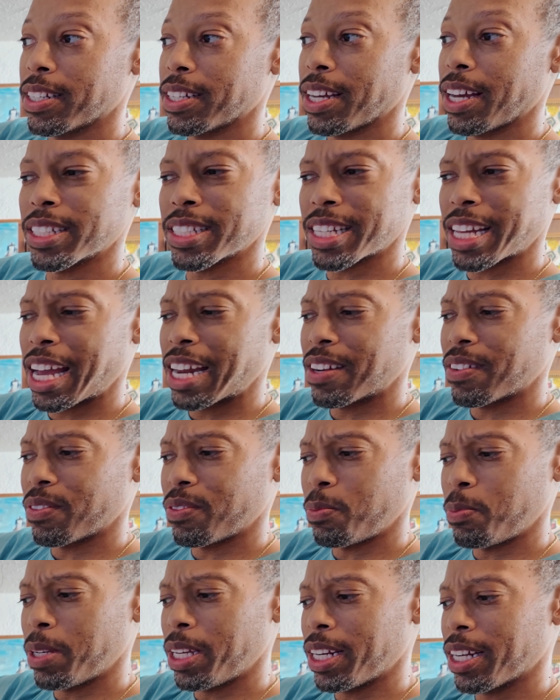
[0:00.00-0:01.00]
It looks kind
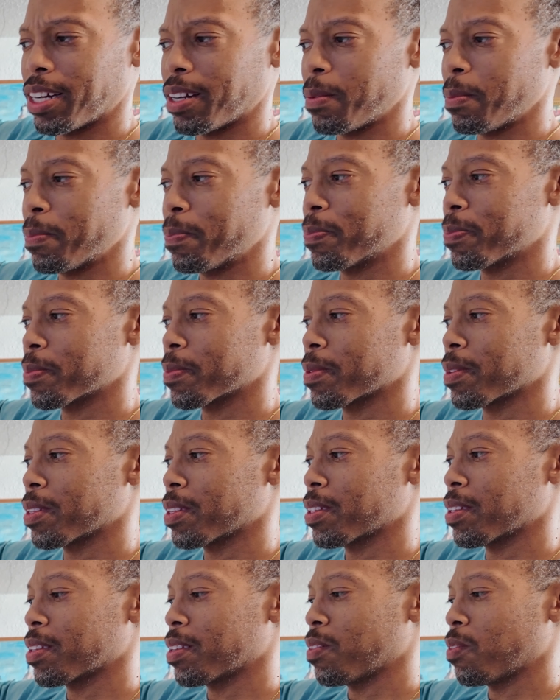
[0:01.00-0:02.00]
of beat up,
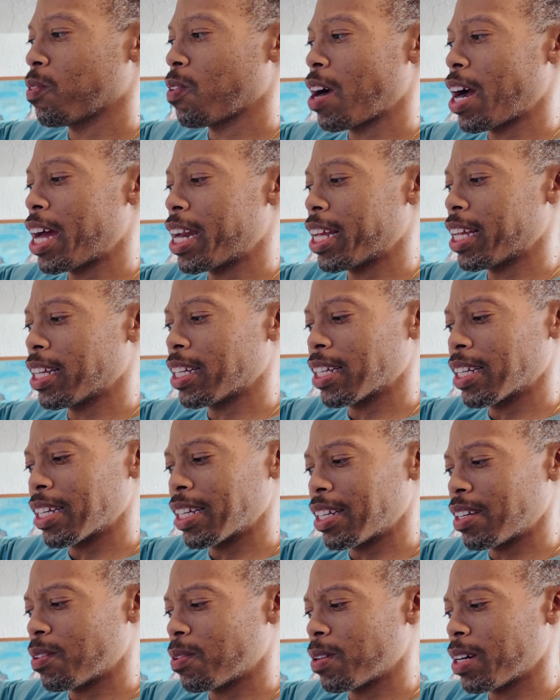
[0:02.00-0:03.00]
rotting
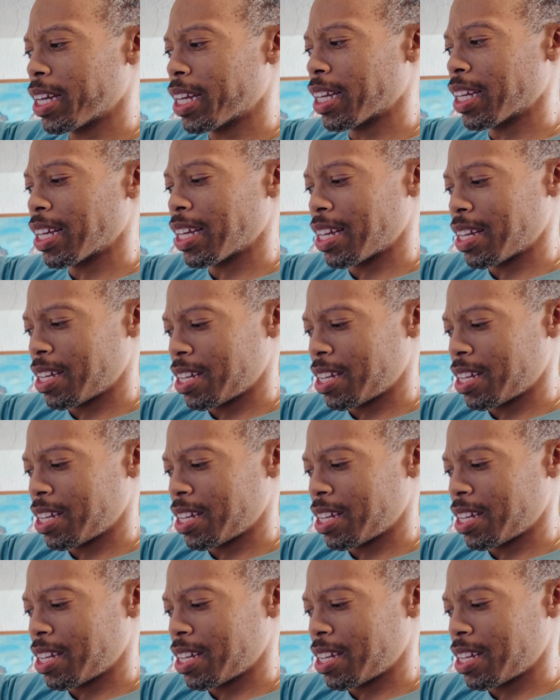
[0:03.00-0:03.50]
in a way.